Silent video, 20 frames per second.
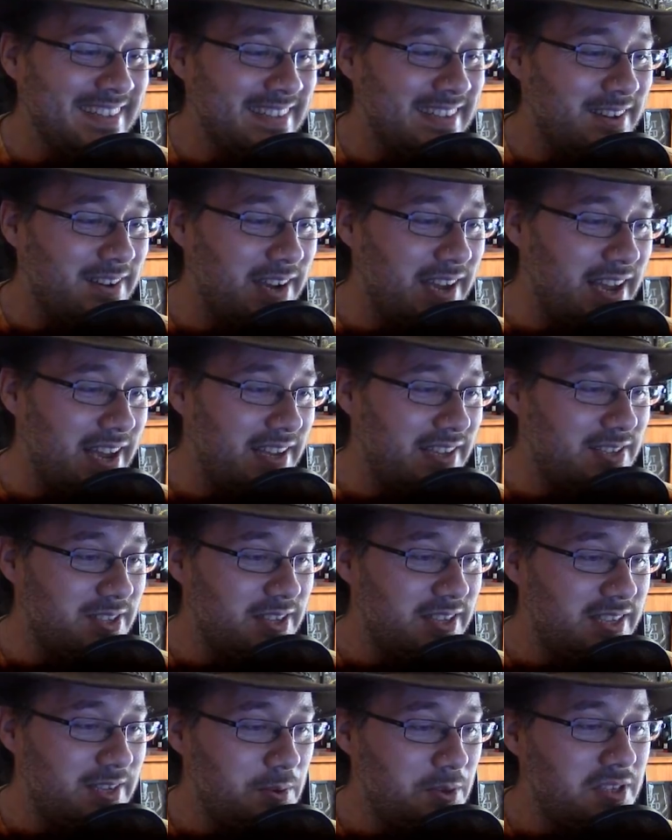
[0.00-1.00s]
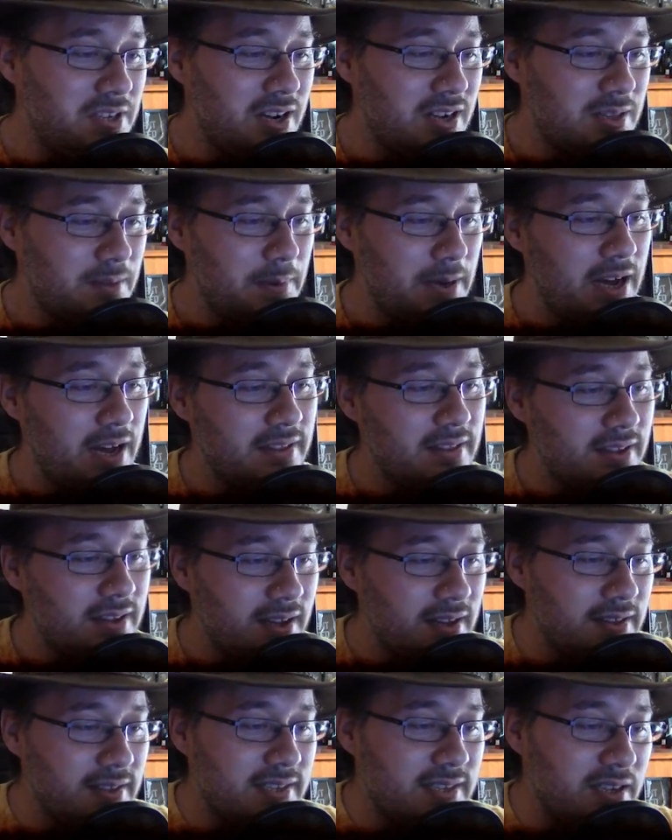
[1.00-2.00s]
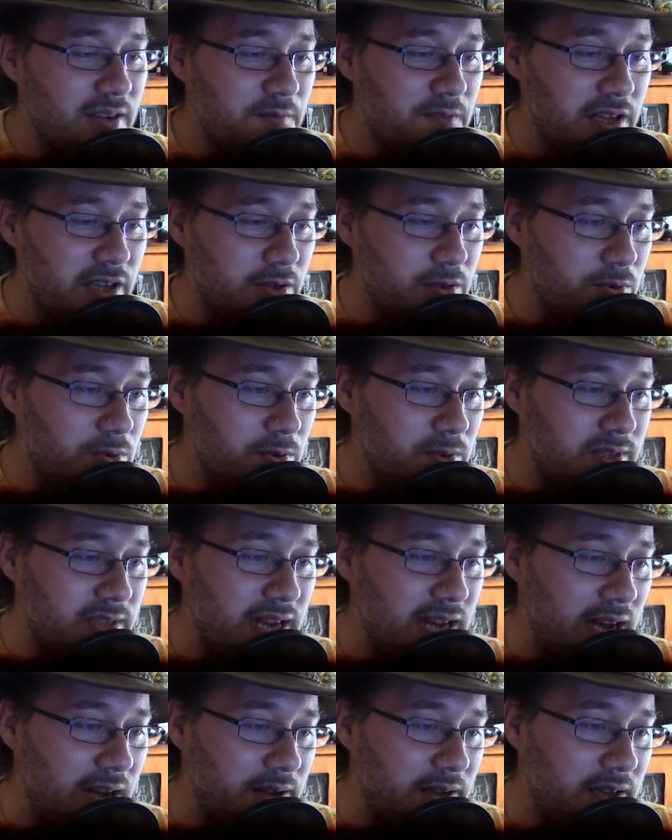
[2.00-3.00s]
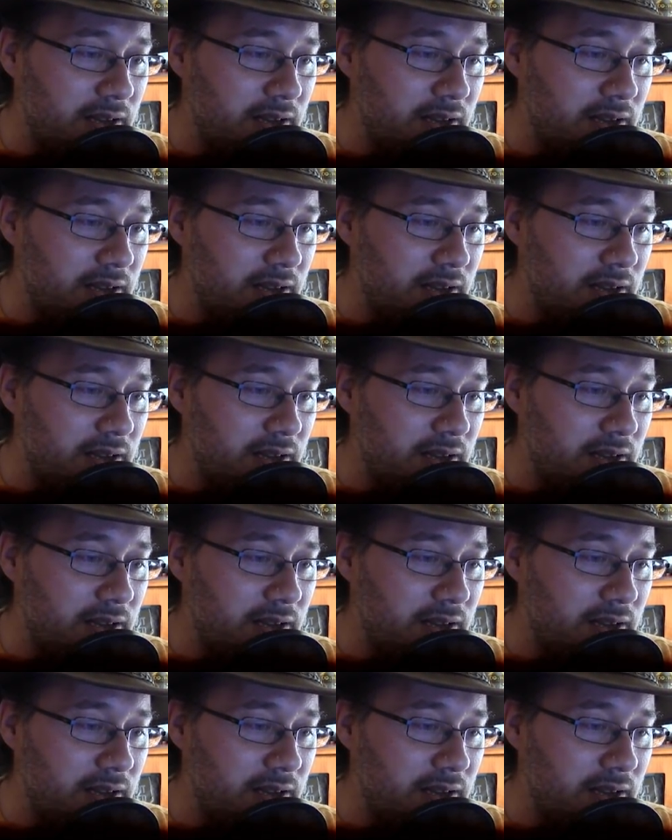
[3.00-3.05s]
Okay, so let's see. We talked about the stuff that oozed out